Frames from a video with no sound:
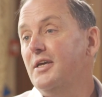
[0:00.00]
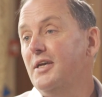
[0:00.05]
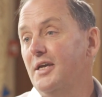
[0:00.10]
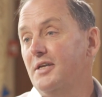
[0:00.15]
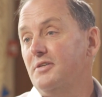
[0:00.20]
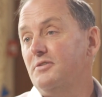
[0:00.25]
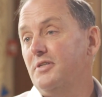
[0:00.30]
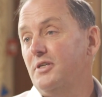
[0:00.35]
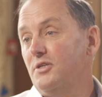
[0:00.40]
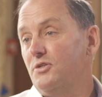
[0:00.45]

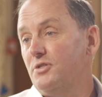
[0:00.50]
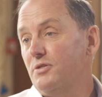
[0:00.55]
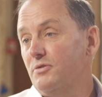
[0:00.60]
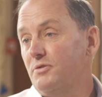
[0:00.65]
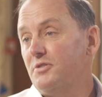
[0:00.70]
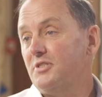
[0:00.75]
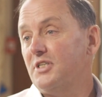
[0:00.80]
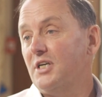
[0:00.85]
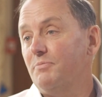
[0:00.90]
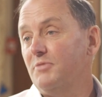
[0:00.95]
it's the
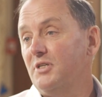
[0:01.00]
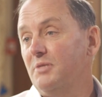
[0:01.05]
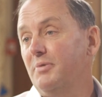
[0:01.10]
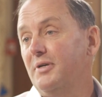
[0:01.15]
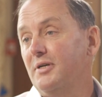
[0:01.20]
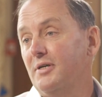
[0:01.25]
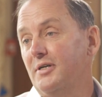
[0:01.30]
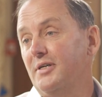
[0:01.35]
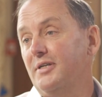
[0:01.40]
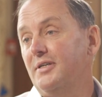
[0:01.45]
insurance company
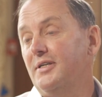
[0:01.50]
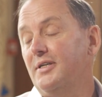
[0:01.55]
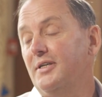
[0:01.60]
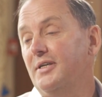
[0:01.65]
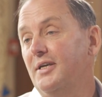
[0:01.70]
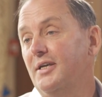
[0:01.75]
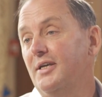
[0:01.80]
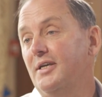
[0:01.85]
behind it.